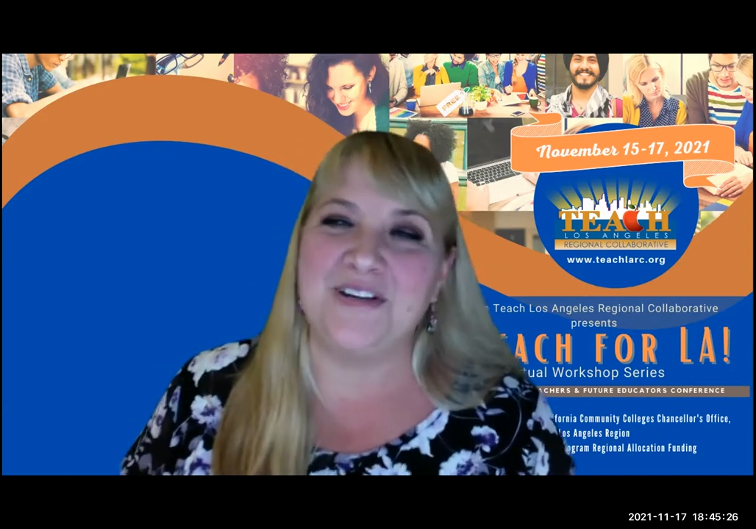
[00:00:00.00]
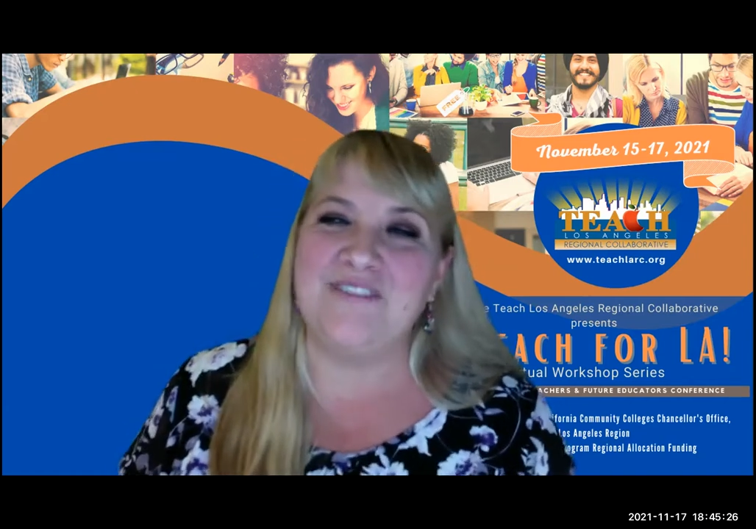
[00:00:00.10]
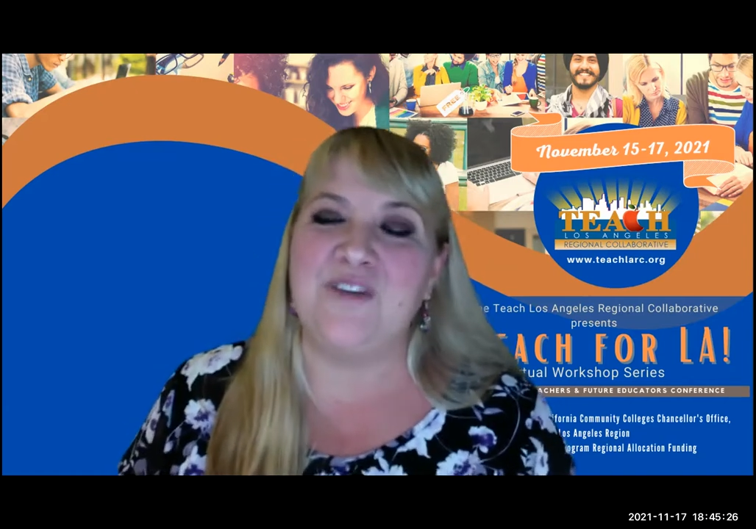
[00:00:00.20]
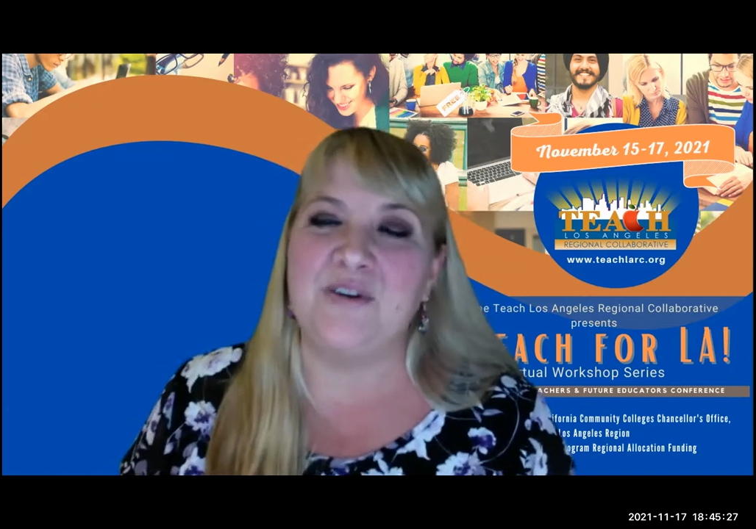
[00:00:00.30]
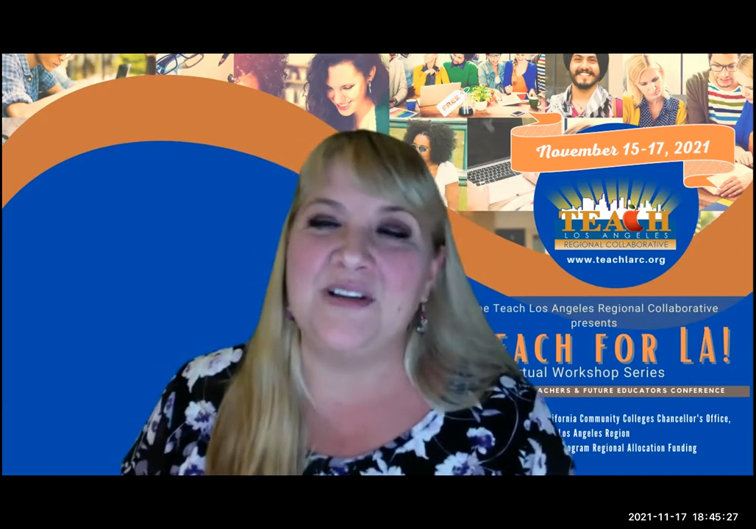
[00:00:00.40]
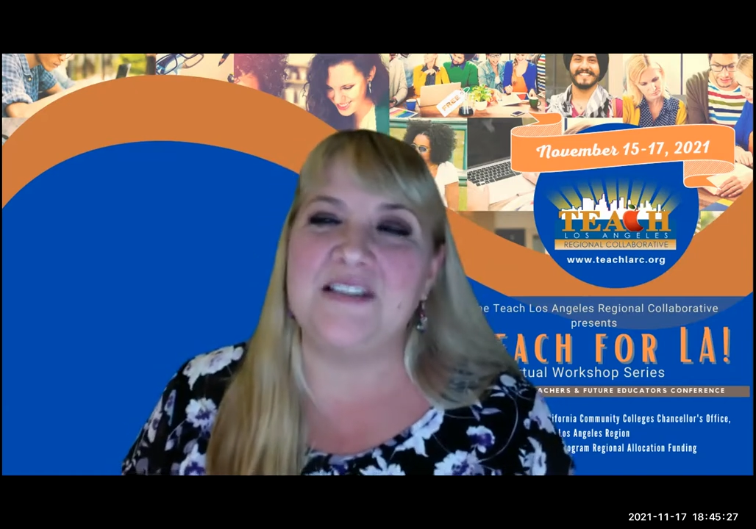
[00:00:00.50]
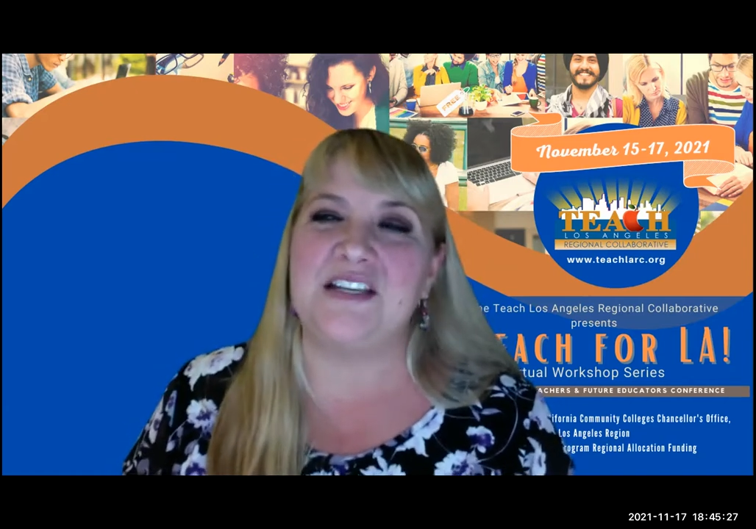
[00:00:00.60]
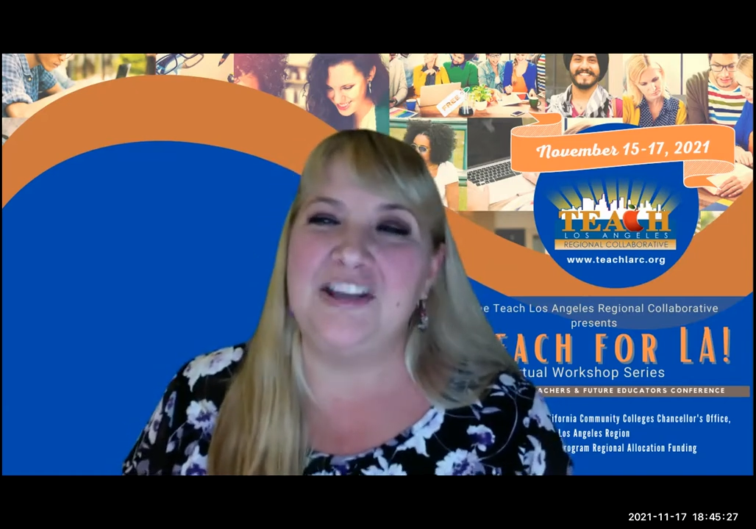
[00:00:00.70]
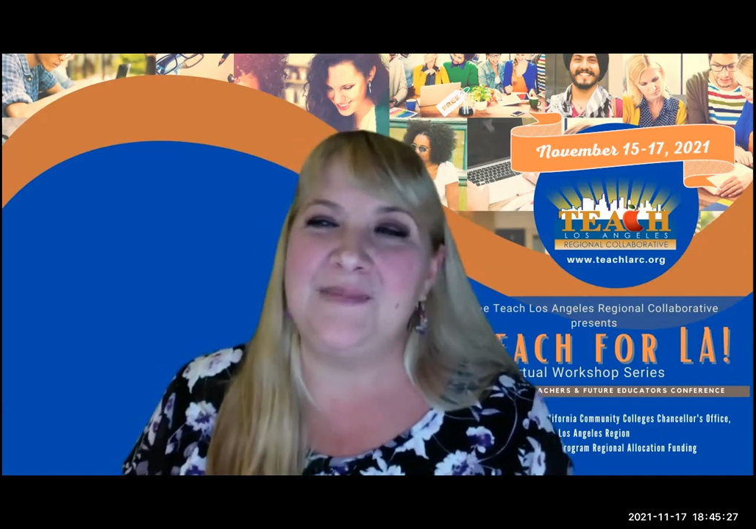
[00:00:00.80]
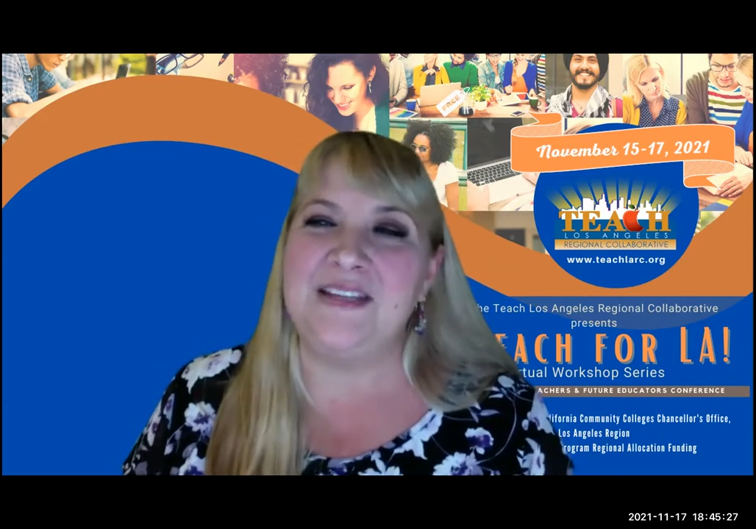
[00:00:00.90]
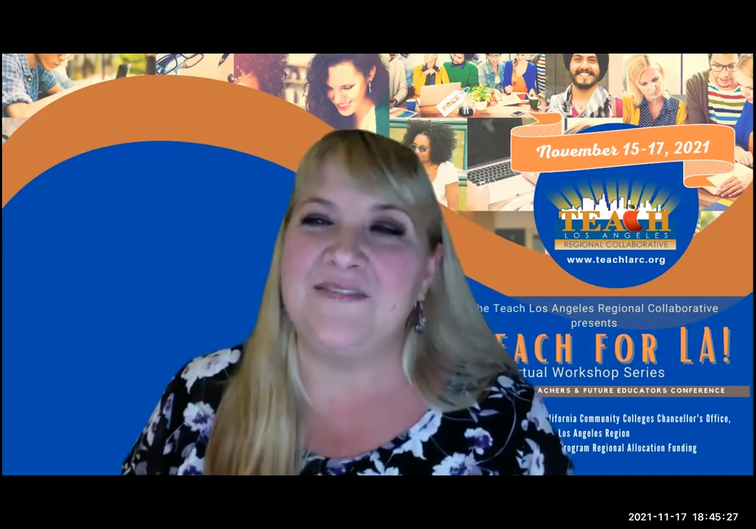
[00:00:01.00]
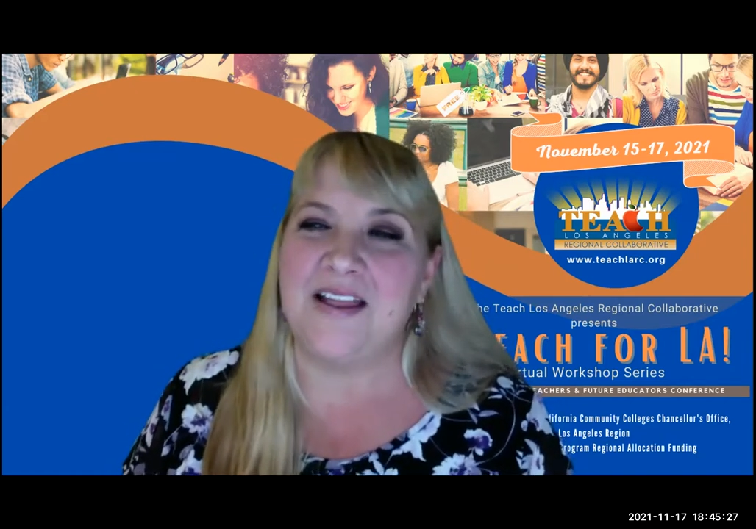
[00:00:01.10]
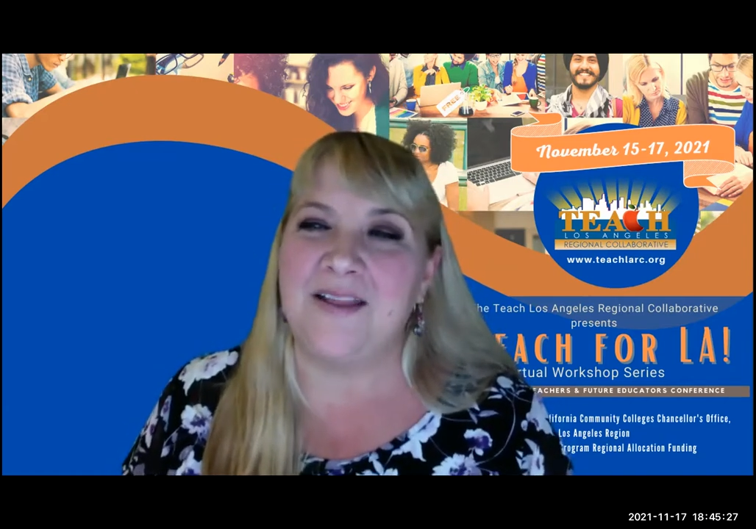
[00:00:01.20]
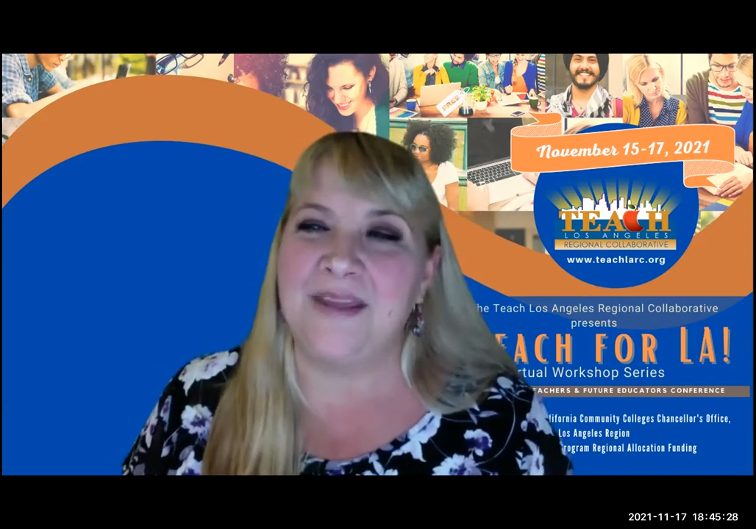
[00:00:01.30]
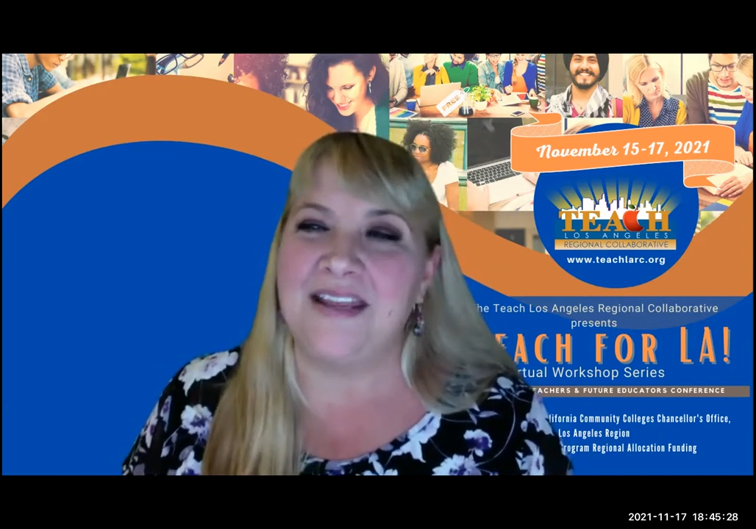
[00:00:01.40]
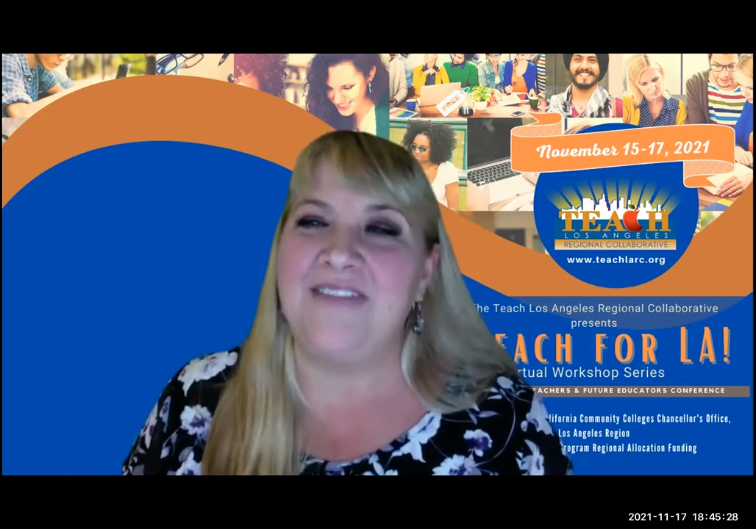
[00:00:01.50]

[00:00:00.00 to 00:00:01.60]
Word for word: focused in human development